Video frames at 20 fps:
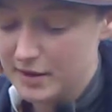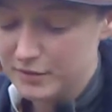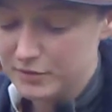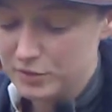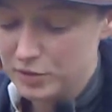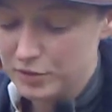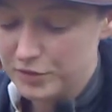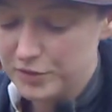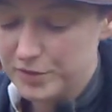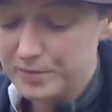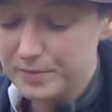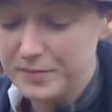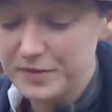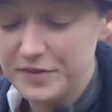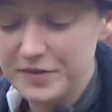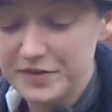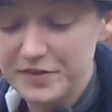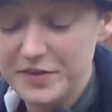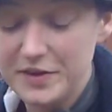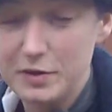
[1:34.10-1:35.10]
I've got some
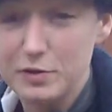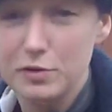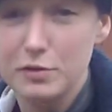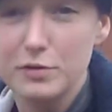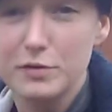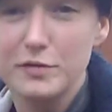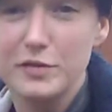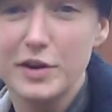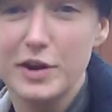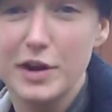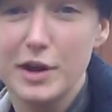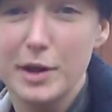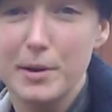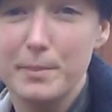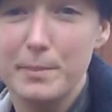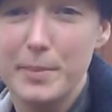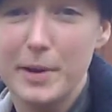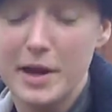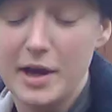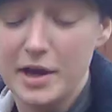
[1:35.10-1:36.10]
silver
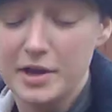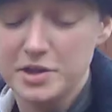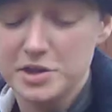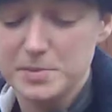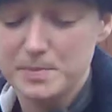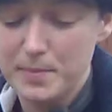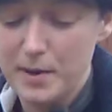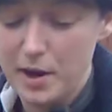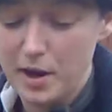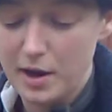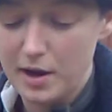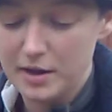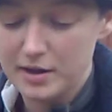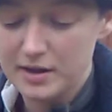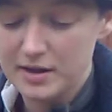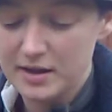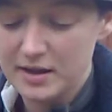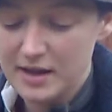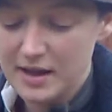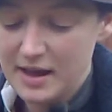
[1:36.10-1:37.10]
birch
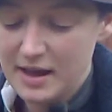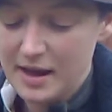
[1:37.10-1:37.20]
bark.